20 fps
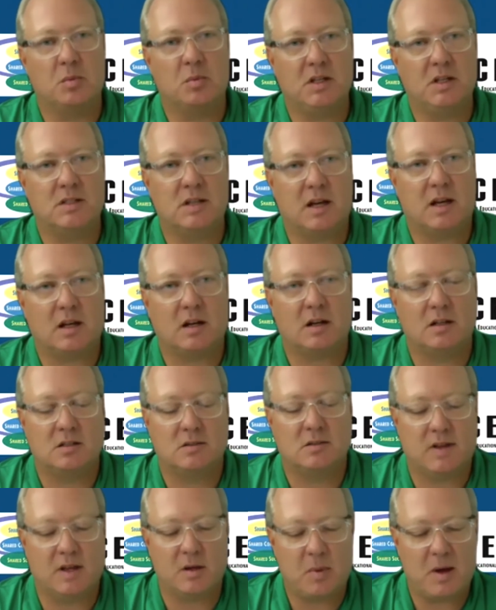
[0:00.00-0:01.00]
PTECH at Hudson
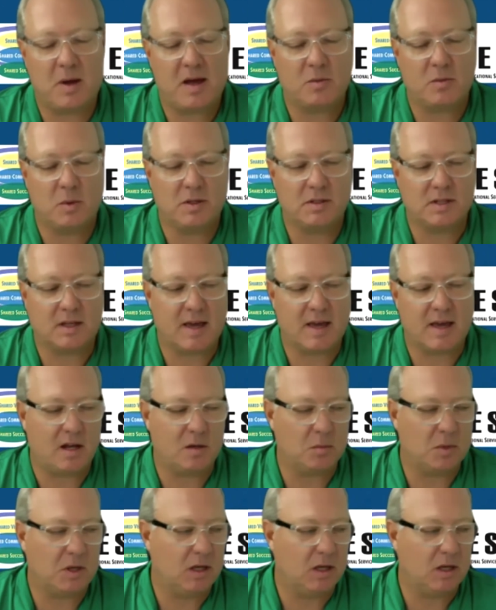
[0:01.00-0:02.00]
Valley Pathways Academy